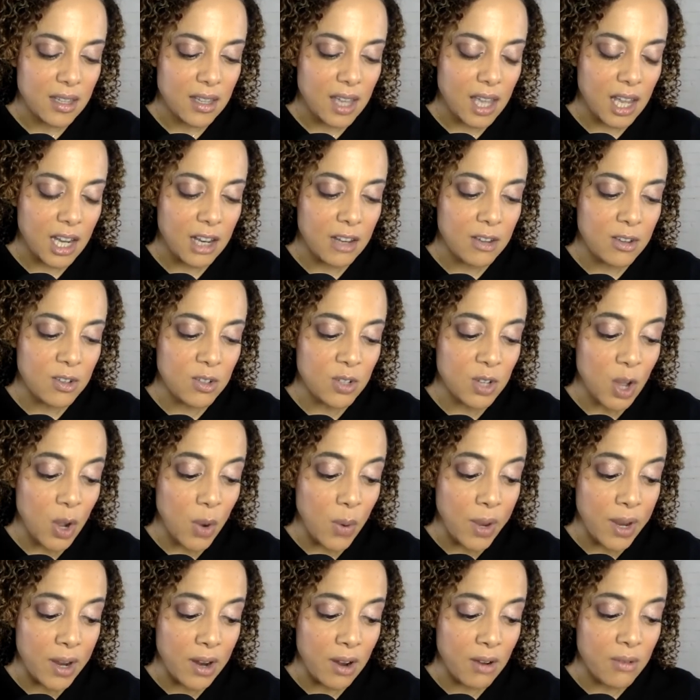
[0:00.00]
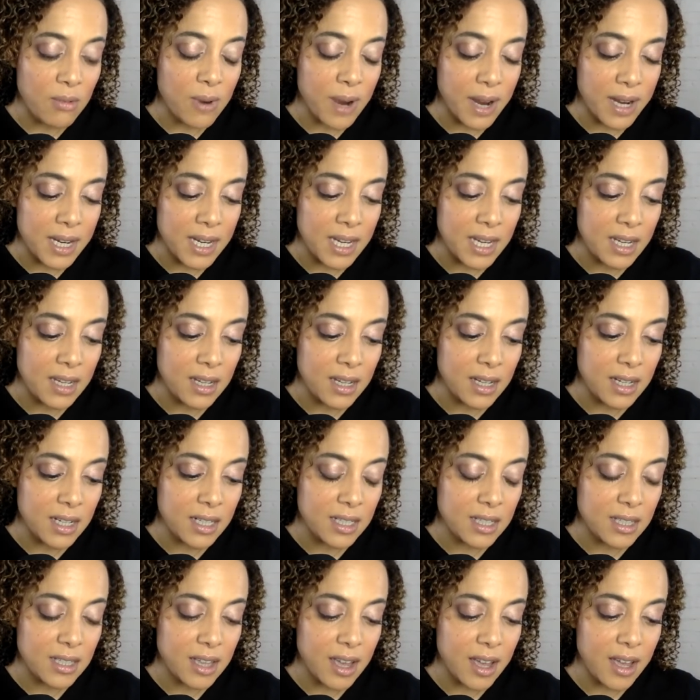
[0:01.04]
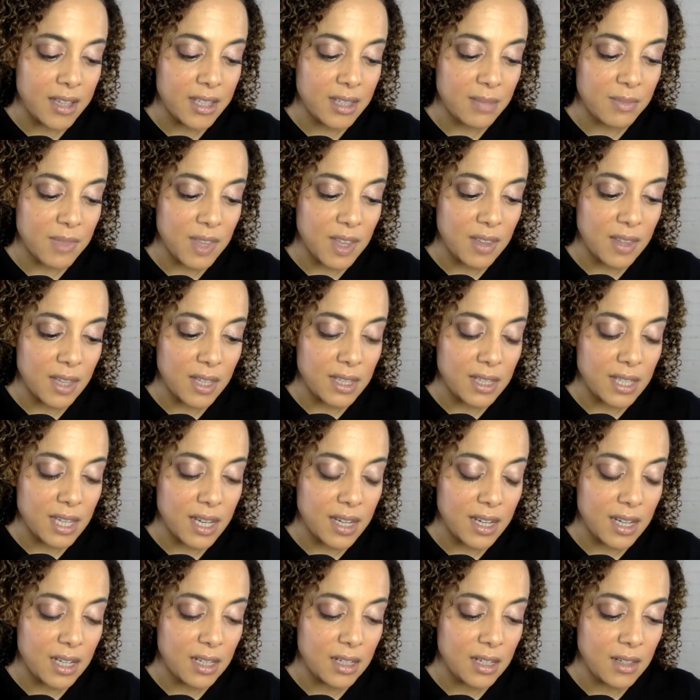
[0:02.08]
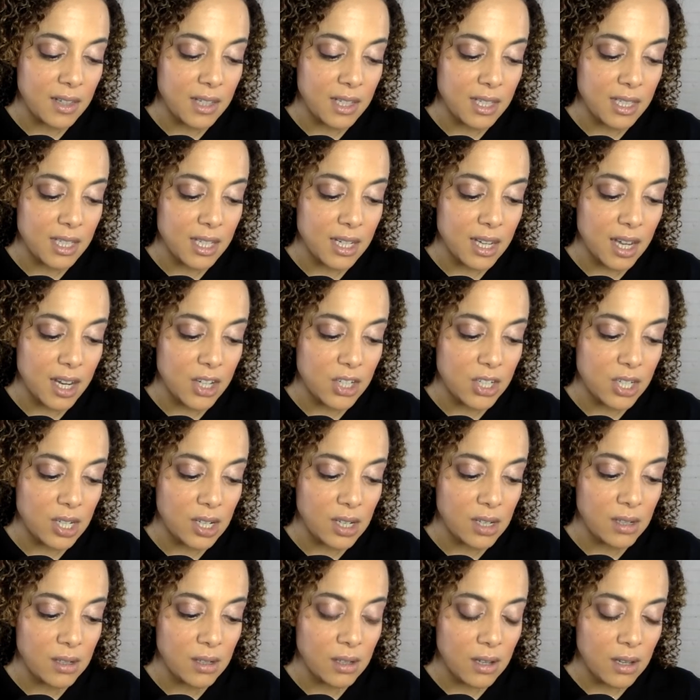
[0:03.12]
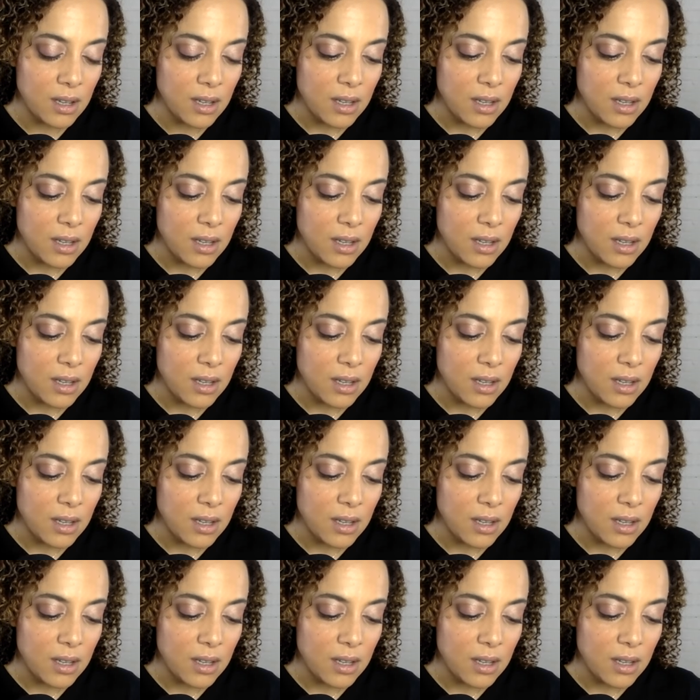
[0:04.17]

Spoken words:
and you know it already, and it's not something that's hidden in this connection,